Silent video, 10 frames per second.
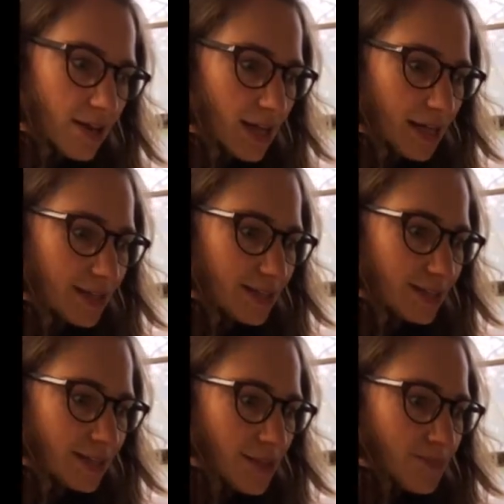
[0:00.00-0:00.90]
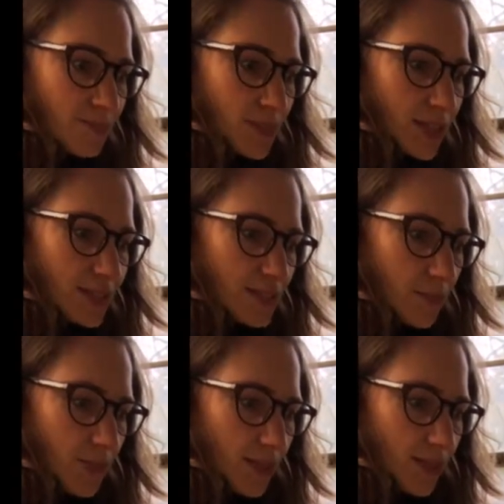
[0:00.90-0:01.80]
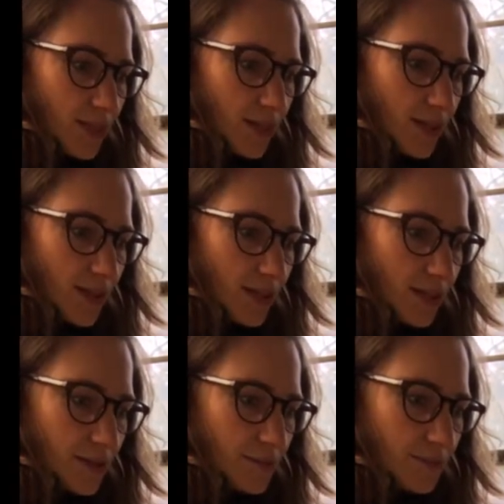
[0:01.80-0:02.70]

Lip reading: and it's something that